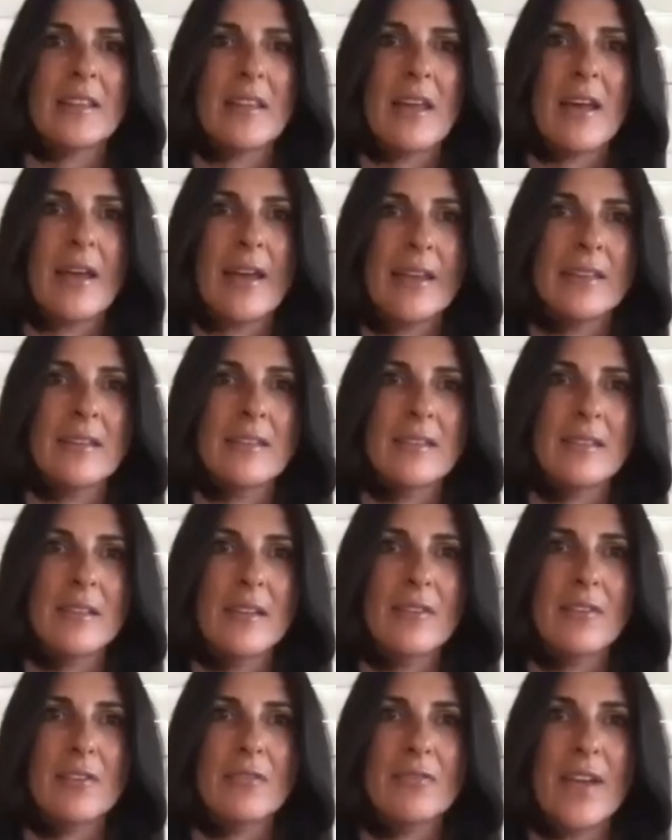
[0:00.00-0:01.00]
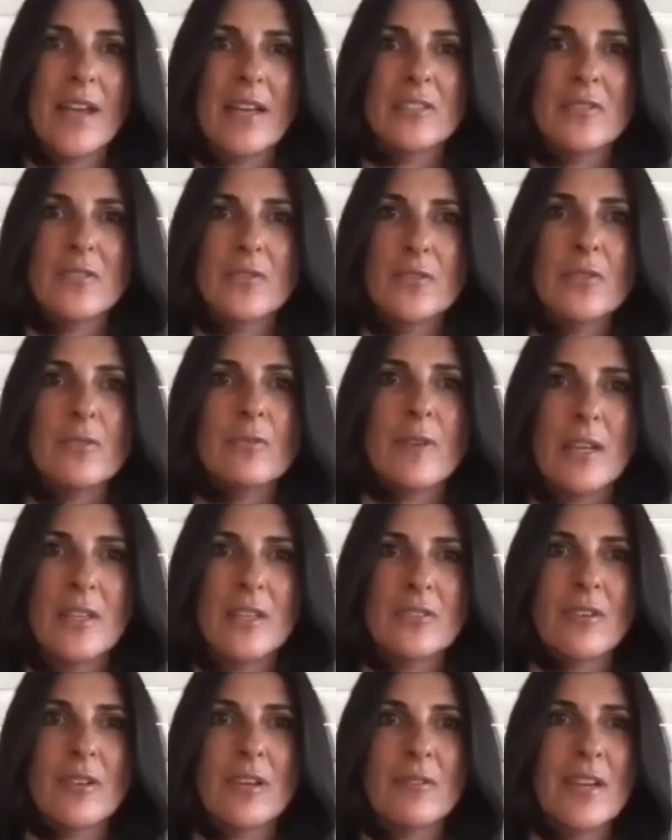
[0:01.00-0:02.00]
line of a fast food
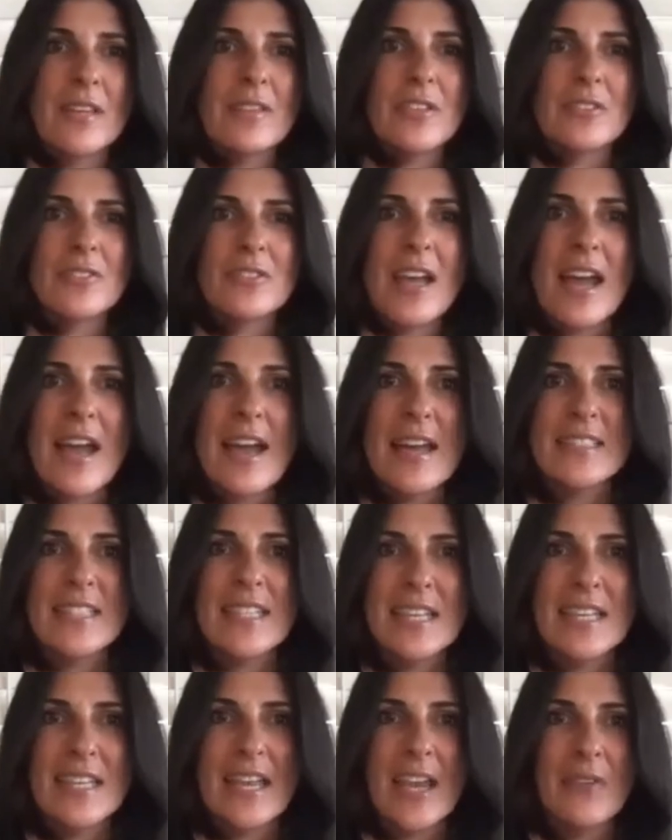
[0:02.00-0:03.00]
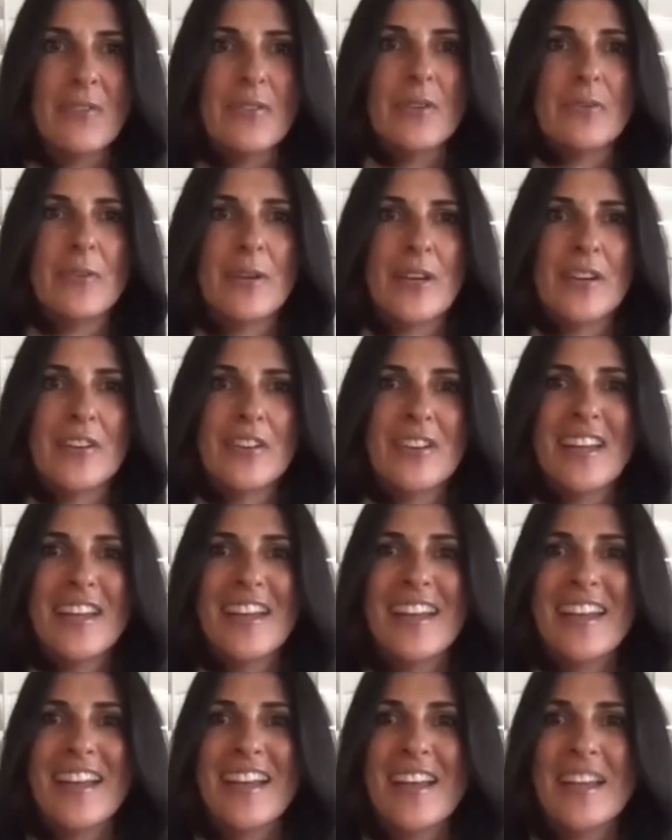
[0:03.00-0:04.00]
restaurant, right? There's content everywhere.
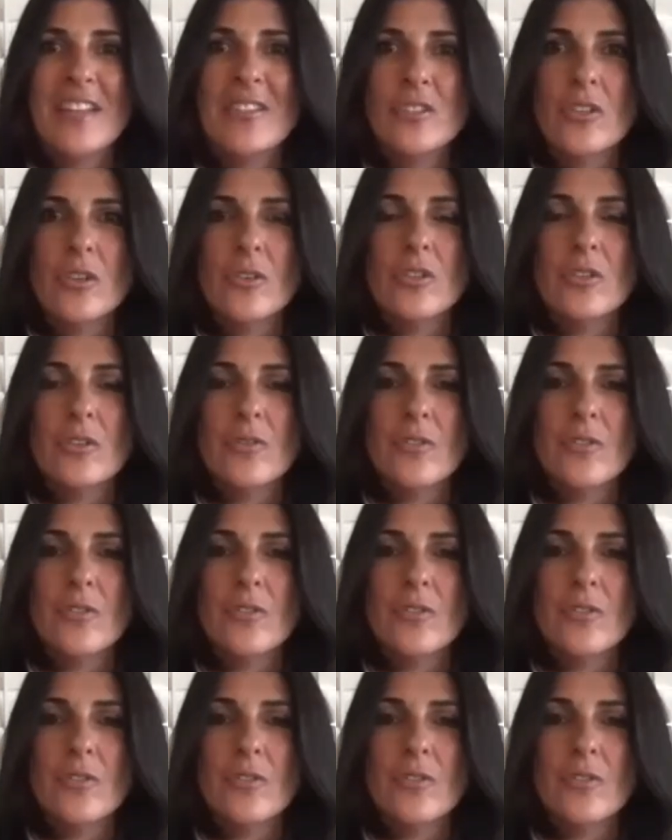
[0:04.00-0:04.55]
And so you need